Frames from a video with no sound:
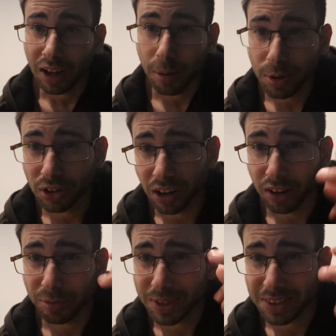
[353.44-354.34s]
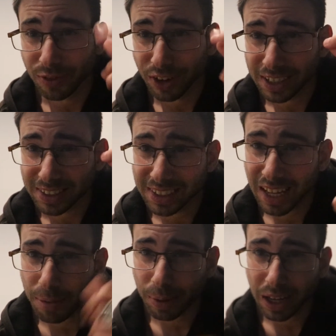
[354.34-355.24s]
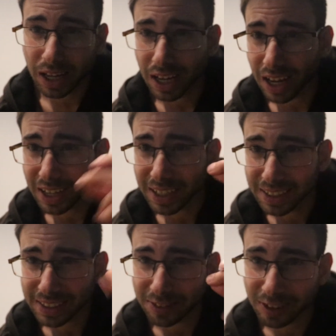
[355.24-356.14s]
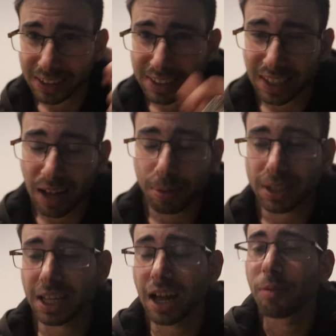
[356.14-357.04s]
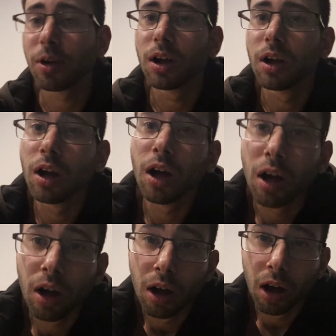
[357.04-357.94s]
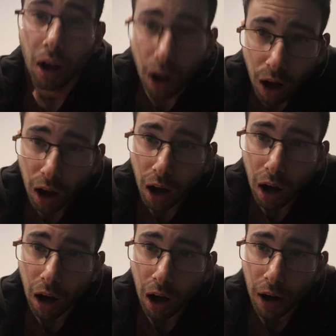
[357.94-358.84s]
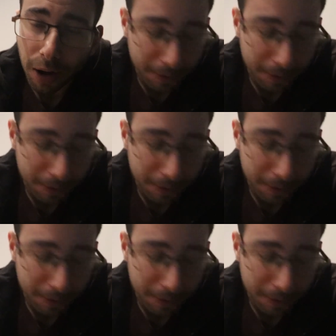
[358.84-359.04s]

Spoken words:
I bet you guys missed a freaking snappy, huh? Freaking snappy snap. Oh.